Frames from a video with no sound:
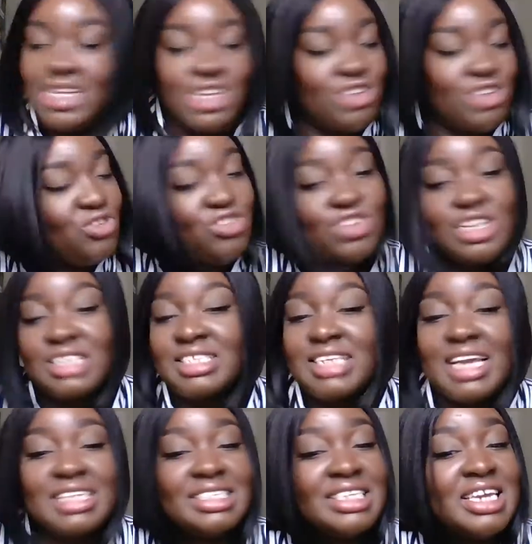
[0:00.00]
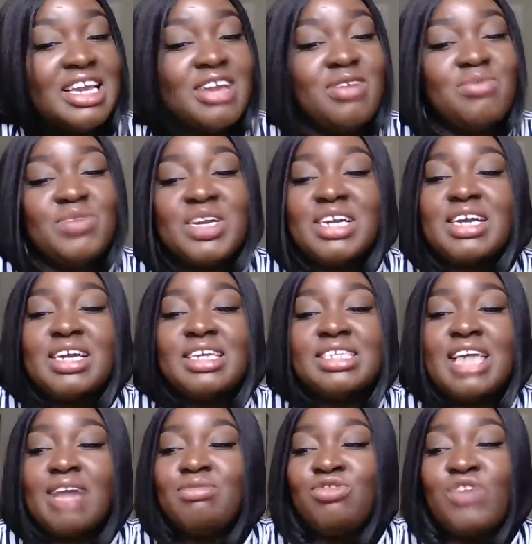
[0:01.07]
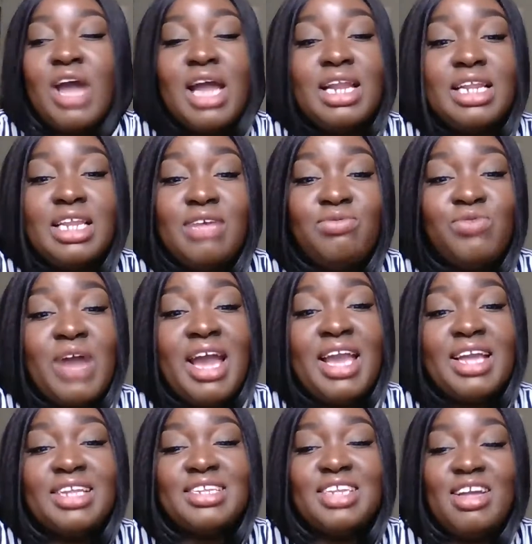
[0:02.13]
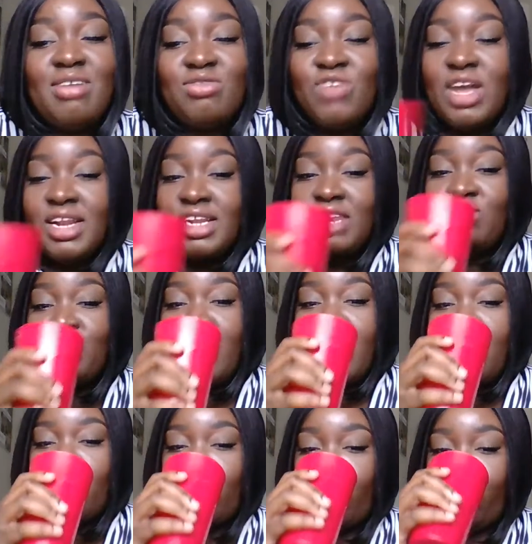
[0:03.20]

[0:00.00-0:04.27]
you shouldn't have sent him because I'm trying to live right. I'm trying to live right.